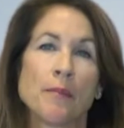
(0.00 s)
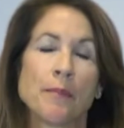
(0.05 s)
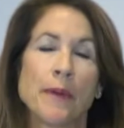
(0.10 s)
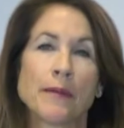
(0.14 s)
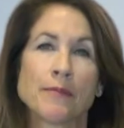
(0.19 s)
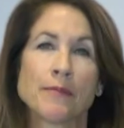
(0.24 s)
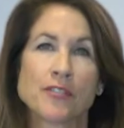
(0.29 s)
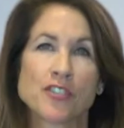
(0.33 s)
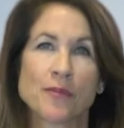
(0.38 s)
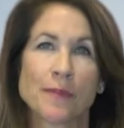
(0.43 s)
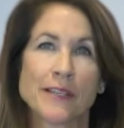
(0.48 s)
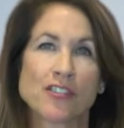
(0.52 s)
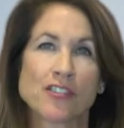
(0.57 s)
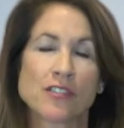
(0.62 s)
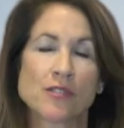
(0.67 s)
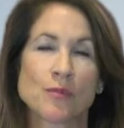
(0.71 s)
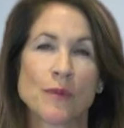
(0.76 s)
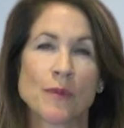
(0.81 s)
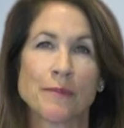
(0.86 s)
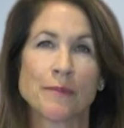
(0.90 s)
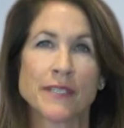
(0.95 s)

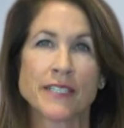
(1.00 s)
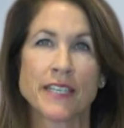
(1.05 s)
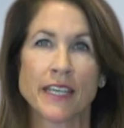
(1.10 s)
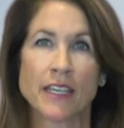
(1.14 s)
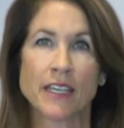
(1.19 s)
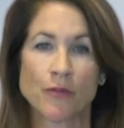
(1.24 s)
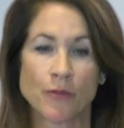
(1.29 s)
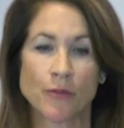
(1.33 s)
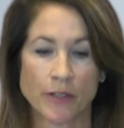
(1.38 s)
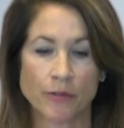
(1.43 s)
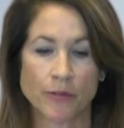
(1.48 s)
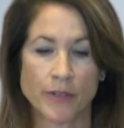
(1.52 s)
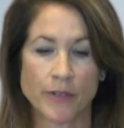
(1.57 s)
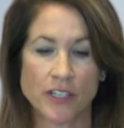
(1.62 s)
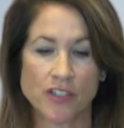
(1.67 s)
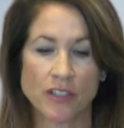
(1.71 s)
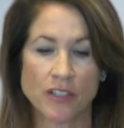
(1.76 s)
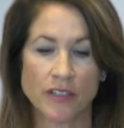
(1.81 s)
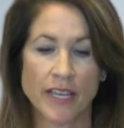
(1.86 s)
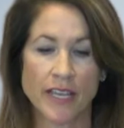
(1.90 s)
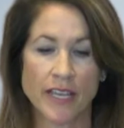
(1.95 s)
patients might be taking
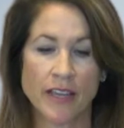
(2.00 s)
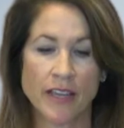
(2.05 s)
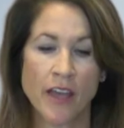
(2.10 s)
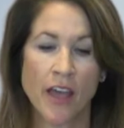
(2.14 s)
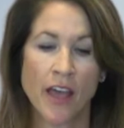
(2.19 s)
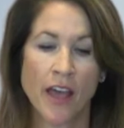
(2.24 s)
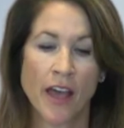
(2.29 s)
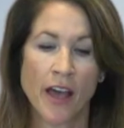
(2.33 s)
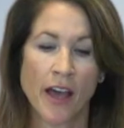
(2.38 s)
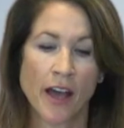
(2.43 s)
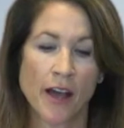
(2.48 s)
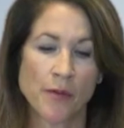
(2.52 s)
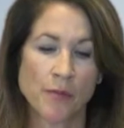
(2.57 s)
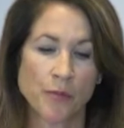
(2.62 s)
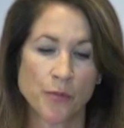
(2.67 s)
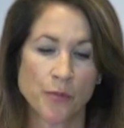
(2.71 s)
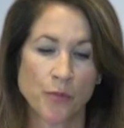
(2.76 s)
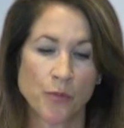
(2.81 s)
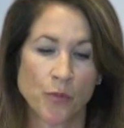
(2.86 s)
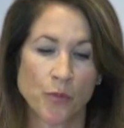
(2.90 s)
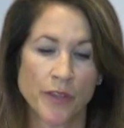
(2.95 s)
recreationally
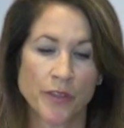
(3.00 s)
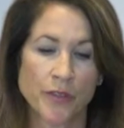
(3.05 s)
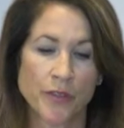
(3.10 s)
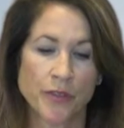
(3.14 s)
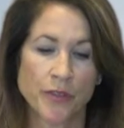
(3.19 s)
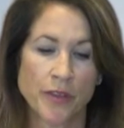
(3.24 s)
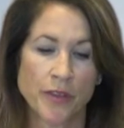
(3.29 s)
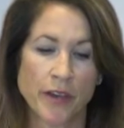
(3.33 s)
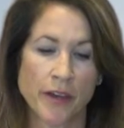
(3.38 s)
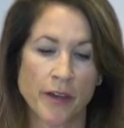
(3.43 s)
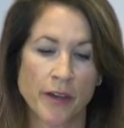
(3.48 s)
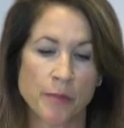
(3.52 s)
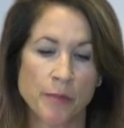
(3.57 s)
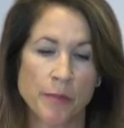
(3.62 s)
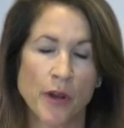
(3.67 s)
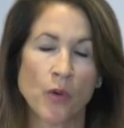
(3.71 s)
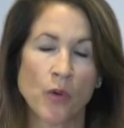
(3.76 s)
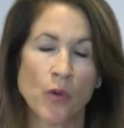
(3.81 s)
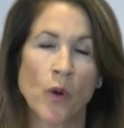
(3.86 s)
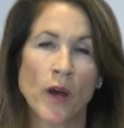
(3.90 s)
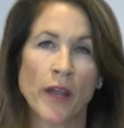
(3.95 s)
with
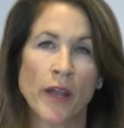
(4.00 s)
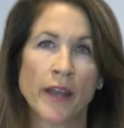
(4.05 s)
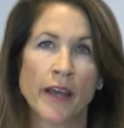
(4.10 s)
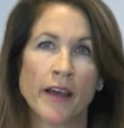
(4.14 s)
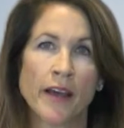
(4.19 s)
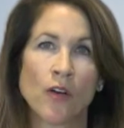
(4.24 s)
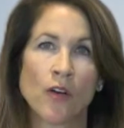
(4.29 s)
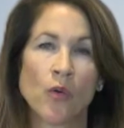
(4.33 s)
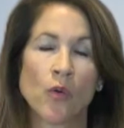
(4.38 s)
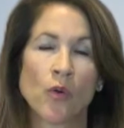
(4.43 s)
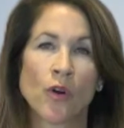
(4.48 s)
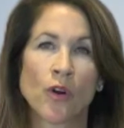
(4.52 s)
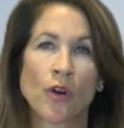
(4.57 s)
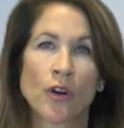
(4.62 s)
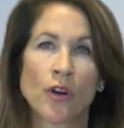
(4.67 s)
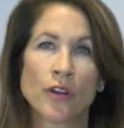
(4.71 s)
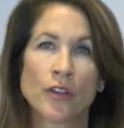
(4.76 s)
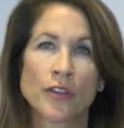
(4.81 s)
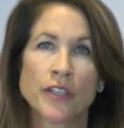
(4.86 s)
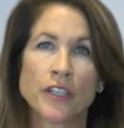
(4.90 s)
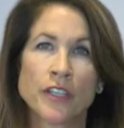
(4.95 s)
marijuana
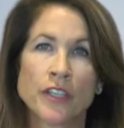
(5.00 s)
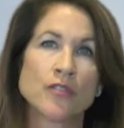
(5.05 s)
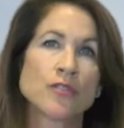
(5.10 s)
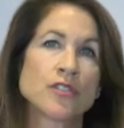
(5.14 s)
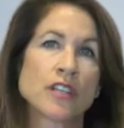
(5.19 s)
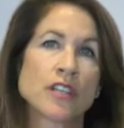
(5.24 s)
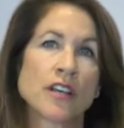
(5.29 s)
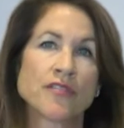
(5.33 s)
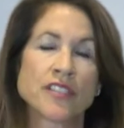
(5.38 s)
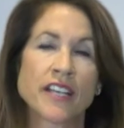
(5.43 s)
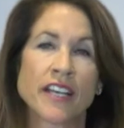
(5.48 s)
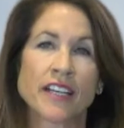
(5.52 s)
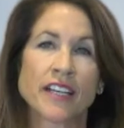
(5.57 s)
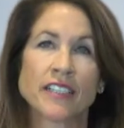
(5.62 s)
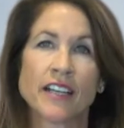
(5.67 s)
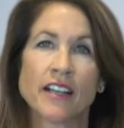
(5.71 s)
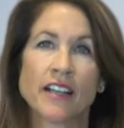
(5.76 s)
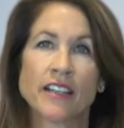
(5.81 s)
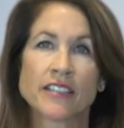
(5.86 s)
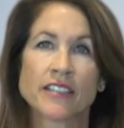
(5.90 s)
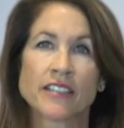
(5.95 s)
or the use of
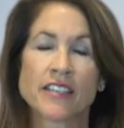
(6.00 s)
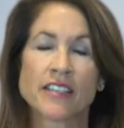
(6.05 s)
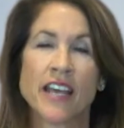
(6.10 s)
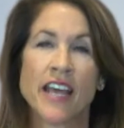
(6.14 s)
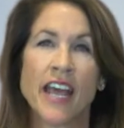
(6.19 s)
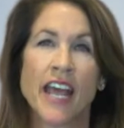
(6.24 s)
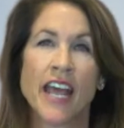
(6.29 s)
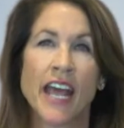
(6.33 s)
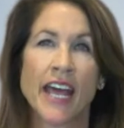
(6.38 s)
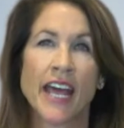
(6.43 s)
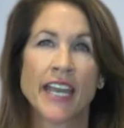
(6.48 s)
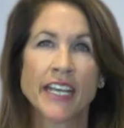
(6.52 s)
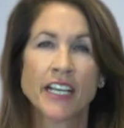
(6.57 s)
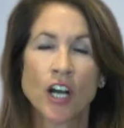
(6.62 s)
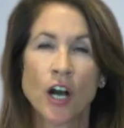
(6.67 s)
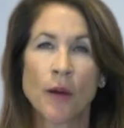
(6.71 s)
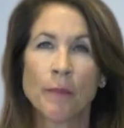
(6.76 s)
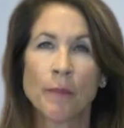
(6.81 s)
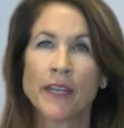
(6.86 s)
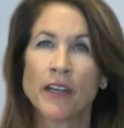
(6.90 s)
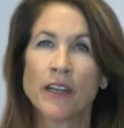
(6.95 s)
psychedelics. Any
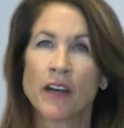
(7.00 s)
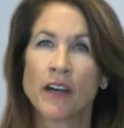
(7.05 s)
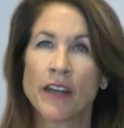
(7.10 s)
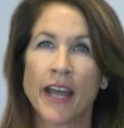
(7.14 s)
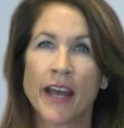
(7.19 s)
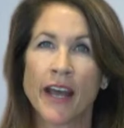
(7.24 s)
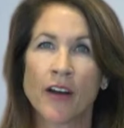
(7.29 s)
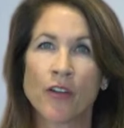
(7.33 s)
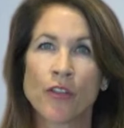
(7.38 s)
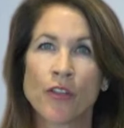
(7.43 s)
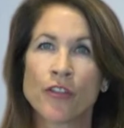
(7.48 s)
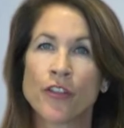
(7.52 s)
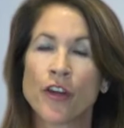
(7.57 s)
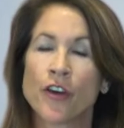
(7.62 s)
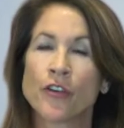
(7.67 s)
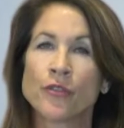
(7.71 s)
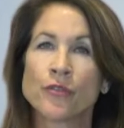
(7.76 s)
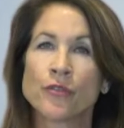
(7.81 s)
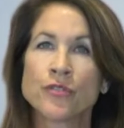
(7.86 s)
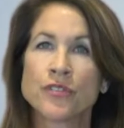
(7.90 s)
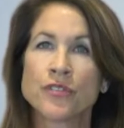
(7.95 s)
comment on how
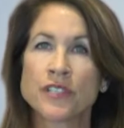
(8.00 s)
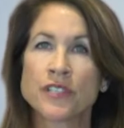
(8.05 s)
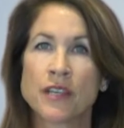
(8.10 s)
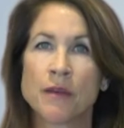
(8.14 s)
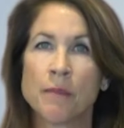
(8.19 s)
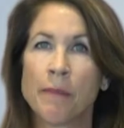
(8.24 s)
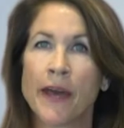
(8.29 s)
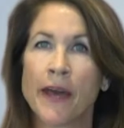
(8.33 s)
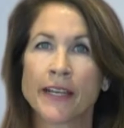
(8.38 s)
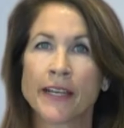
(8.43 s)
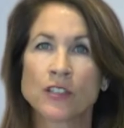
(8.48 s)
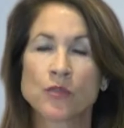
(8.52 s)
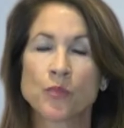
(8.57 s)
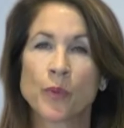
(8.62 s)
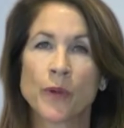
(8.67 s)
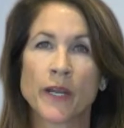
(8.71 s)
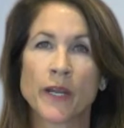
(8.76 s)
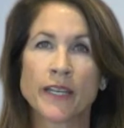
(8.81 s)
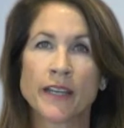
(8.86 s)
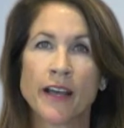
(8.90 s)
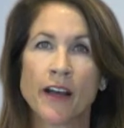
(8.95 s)
those impact
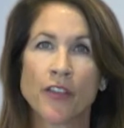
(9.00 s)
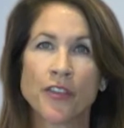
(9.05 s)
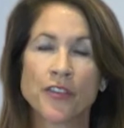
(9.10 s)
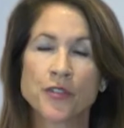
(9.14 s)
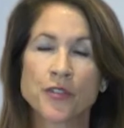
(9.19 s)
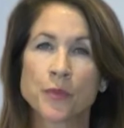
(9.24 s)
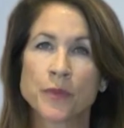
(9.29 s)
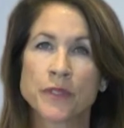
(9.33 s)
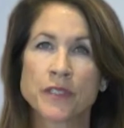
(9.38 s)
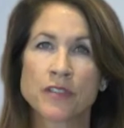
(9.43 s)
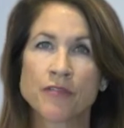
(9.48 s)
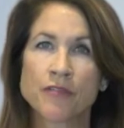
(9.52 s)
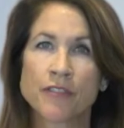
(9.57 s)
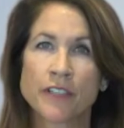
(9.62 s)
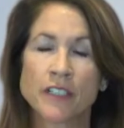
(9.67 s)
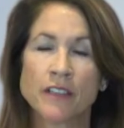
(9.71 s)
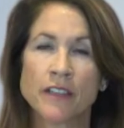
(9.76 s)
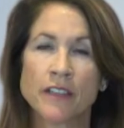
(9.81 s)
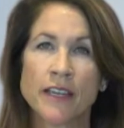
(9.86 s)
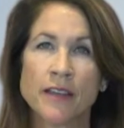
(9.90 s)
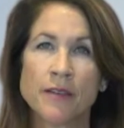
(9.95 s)
brain health
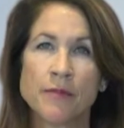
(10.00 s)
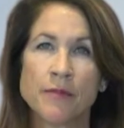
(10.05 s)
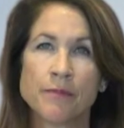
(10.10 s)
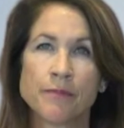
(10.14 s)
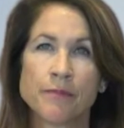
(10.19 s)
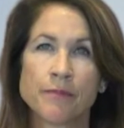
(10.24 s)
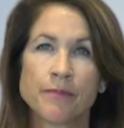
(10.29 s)
specifically?